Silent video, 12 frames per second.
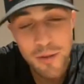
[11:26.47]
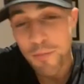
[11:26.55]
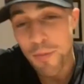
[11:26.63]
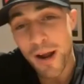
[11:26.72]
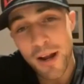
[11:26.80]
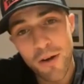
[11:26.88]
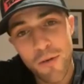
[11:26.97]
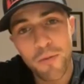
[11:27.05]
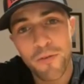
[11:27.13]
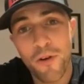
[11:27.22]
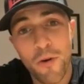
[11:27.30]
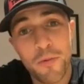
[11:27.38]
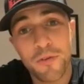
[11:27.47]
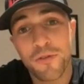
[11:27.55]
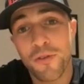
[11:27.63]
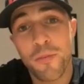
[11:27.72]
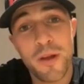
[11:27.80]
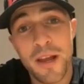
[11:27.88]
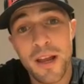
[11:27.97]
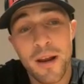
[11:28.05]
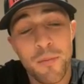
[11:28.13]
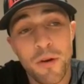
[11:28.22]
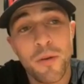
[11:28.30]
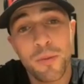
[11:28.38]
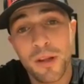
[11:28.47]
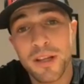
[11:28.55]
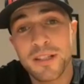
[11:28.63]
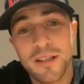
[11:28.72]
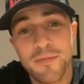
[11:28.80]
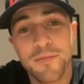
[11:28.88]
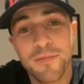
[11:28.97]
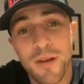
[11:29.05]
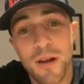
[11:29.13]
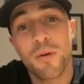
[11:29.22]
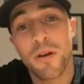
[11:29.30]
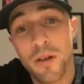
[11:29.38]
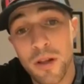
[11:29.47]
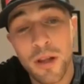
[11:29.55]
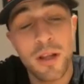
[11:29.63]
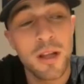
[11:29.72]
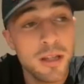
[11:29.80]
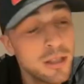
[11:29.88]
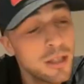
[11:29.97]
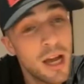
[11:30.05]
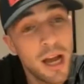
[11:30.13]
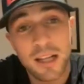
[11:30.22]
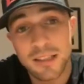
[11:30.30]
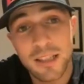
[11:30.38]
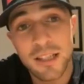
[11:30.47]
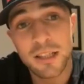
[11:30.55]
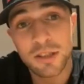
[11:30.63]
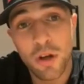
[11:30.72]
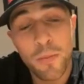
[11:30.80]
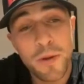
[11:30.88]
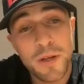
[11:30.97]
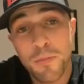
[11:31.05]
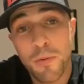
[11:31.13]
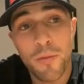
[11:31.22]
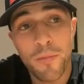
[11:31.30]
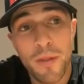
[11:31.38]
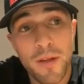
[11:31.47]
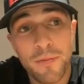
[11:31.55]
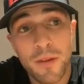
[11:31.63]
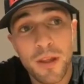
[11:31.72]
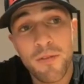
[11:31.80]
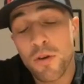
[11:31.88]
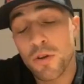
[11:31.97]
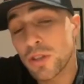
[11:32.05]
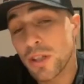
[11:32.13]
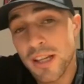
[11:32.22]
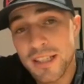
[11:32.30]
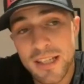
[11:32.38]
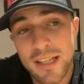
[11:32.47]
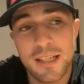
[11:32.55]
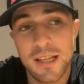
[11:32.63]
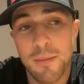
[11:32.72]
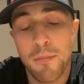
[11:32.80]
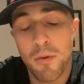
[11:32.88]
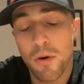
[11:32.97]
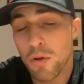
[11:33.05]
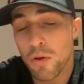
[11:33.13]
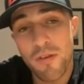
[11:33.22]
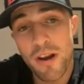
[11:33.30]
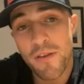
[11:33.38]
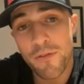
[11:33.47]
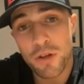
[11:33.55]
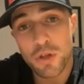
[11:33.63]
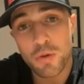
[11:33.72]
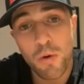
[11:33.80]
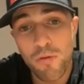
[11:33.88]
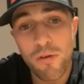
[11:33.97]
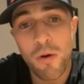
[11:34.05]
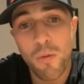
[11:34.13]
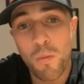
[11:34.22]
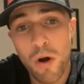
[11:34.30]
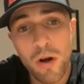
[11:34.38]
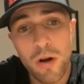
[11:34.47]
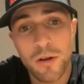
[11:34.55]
bang-on performance from me, and I'm going to blitz him. I can see a stoppage, but if it goes the distance, I'm more than ready for a 12-round war.